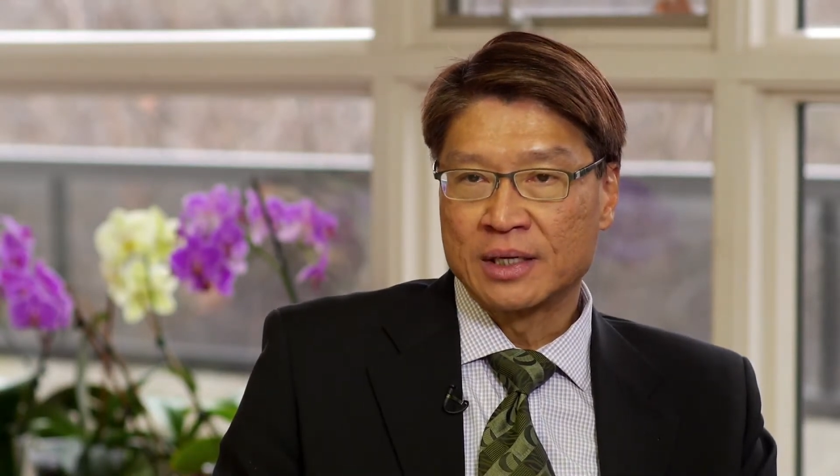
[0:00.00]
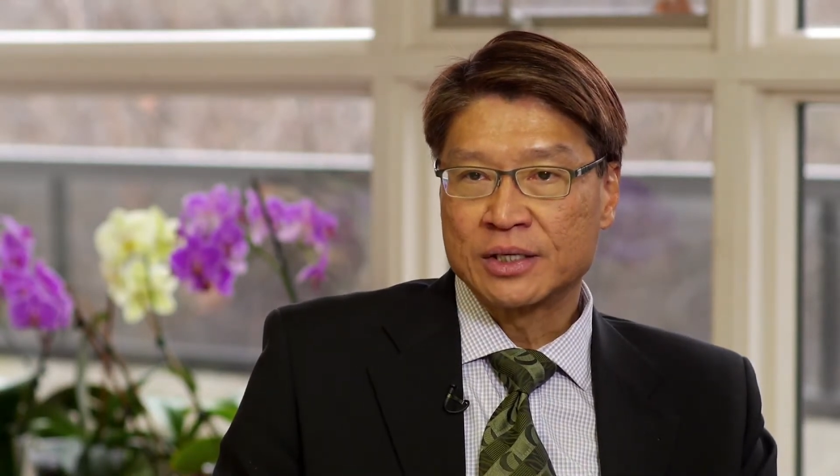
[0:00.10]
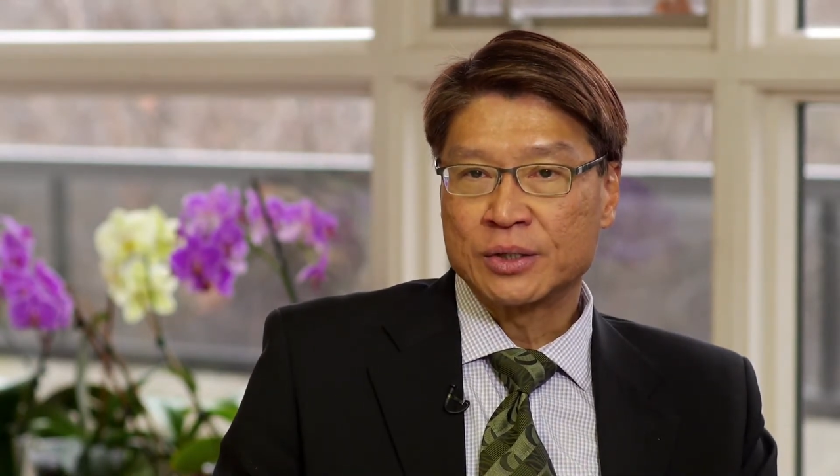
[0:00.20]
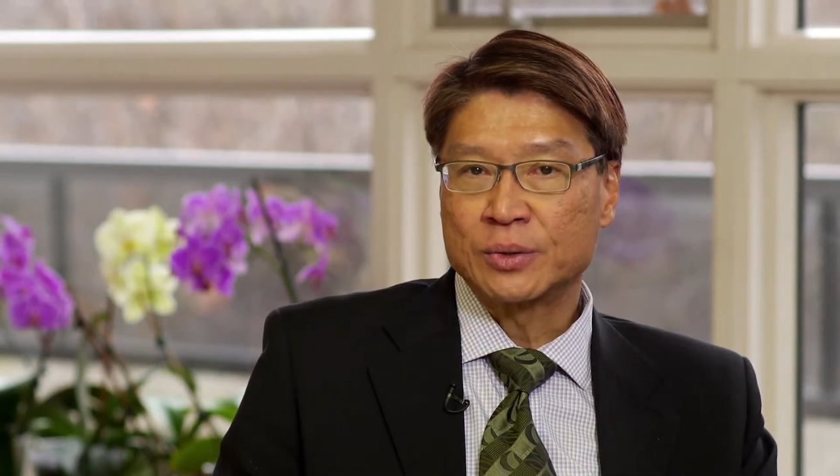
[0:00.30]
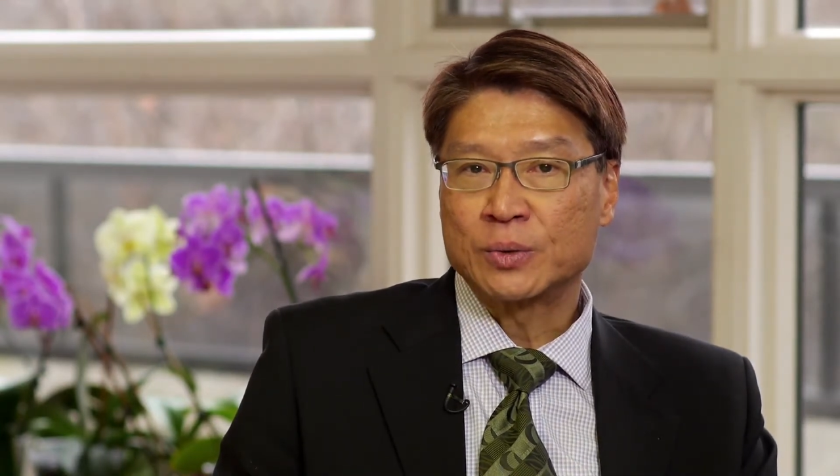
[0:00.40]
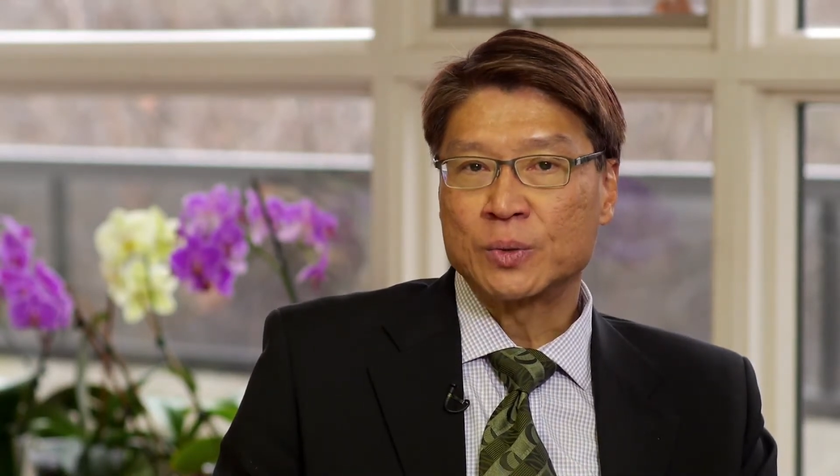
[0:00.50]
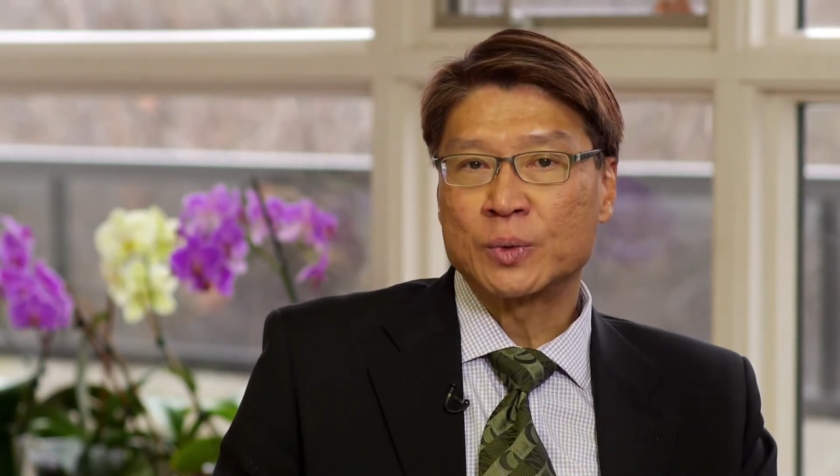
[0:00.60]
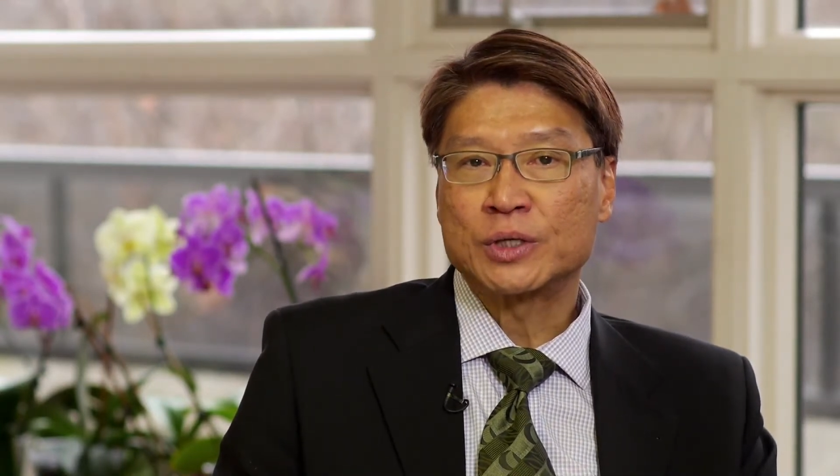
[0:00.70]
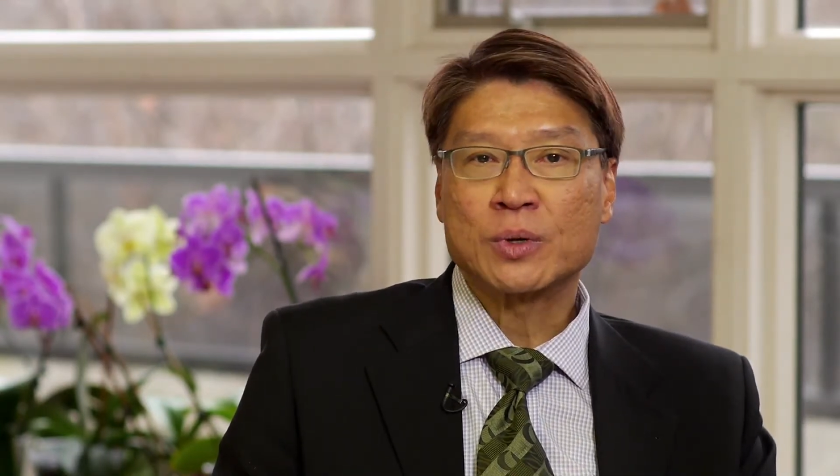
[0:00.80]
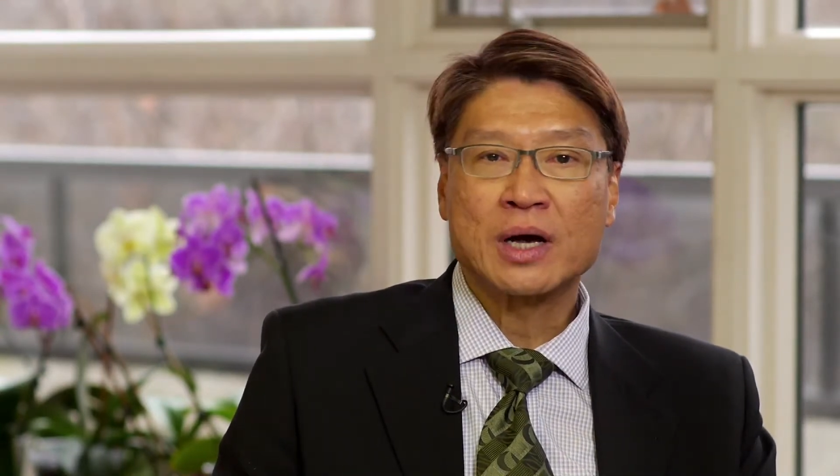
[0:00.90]
So
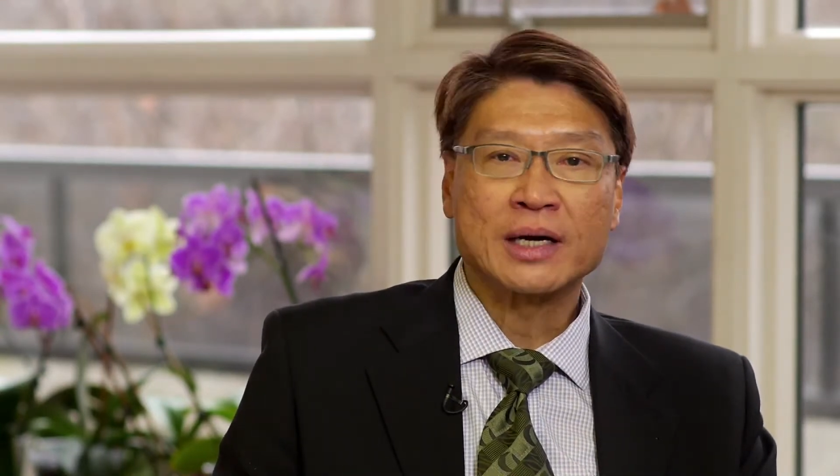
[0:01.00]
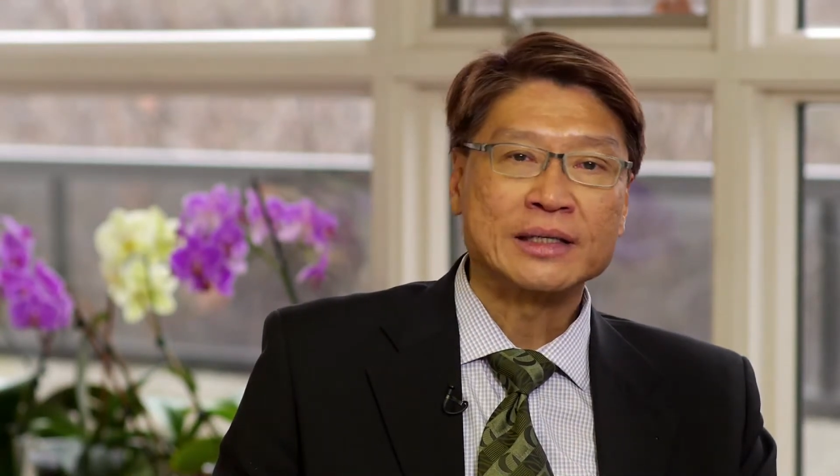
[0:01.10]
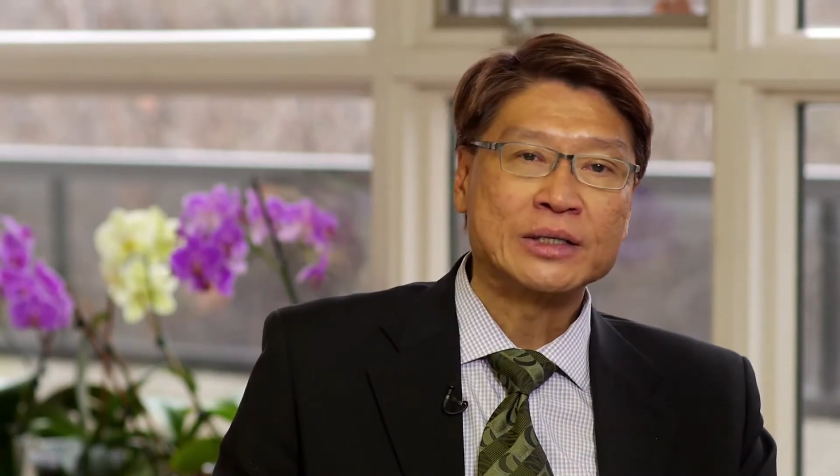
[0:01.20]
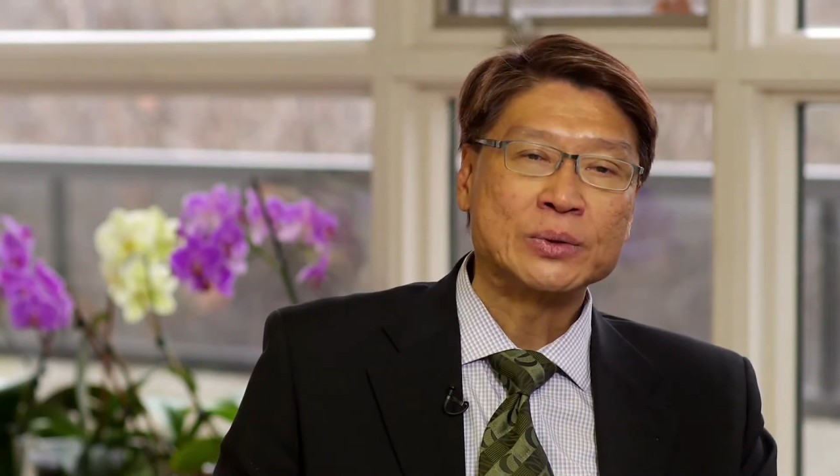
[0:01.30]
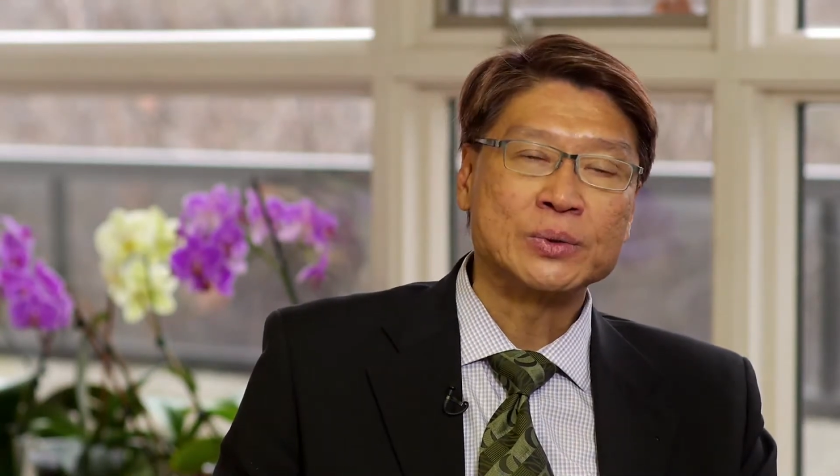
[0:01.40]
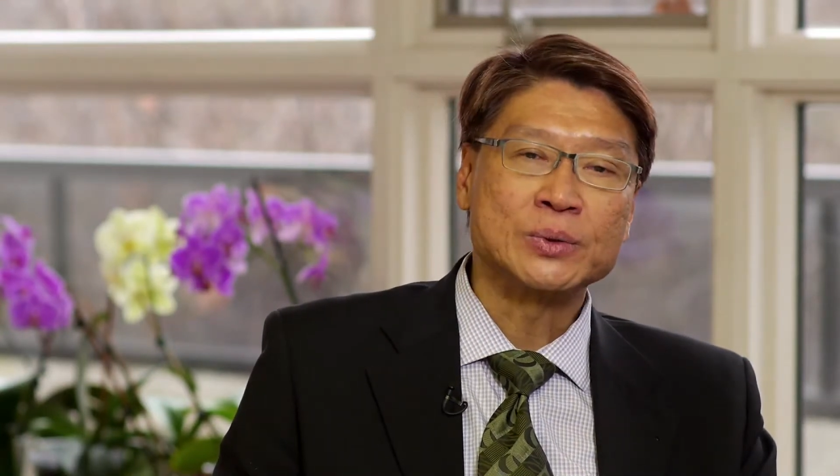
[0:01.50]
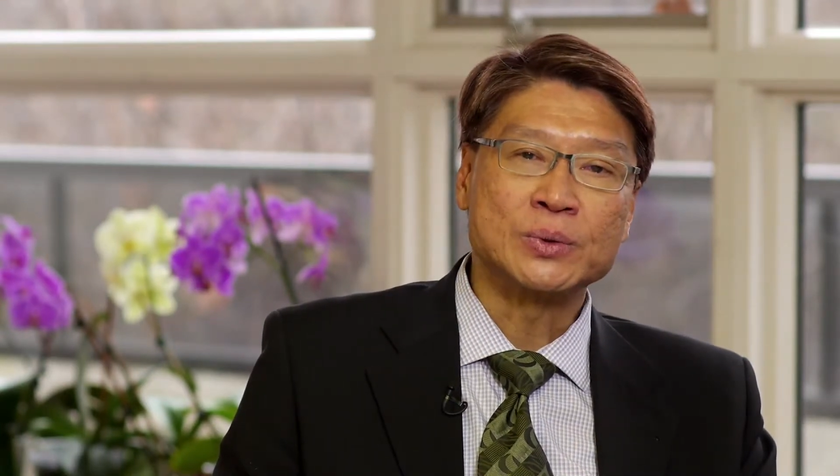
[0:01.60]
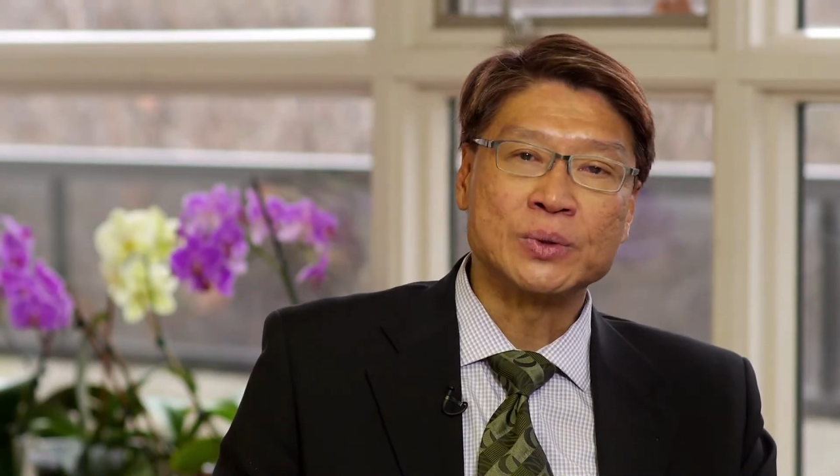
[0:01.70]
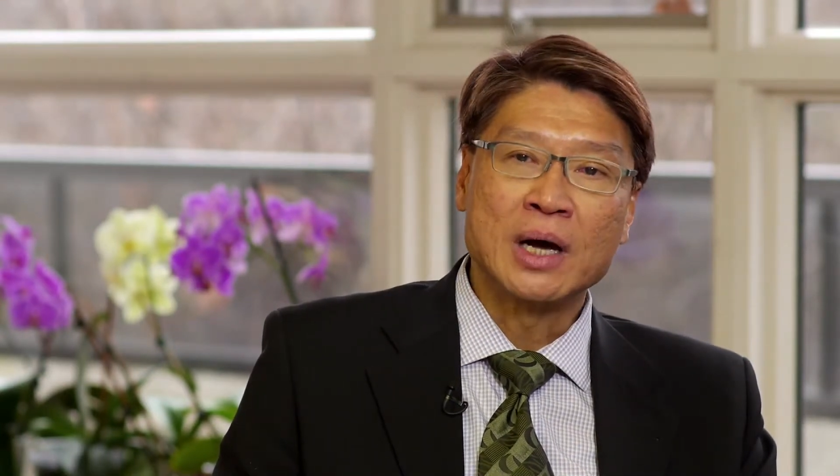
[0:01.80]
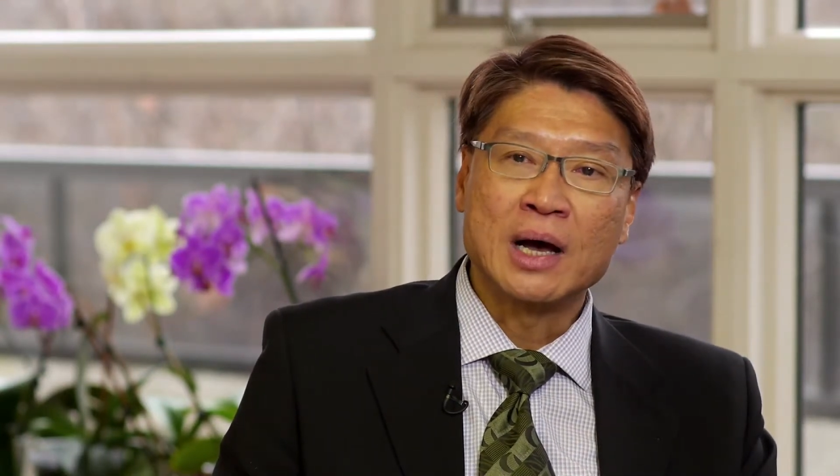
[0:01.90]
we try to